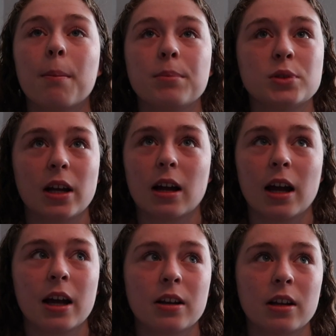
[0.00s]
So yeah, I
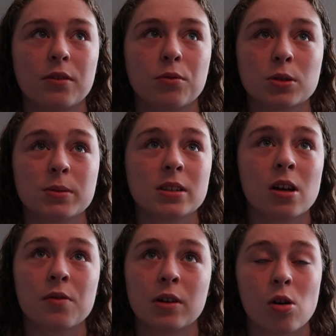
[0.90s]
had to like force
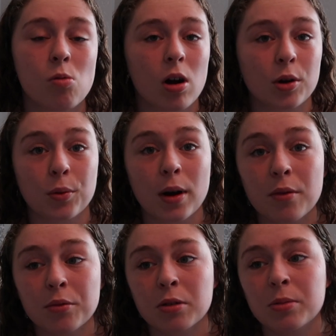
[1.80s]
myself and go walk
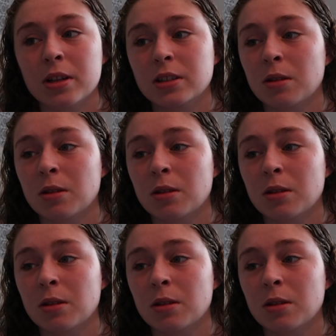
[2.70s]
around for a bit.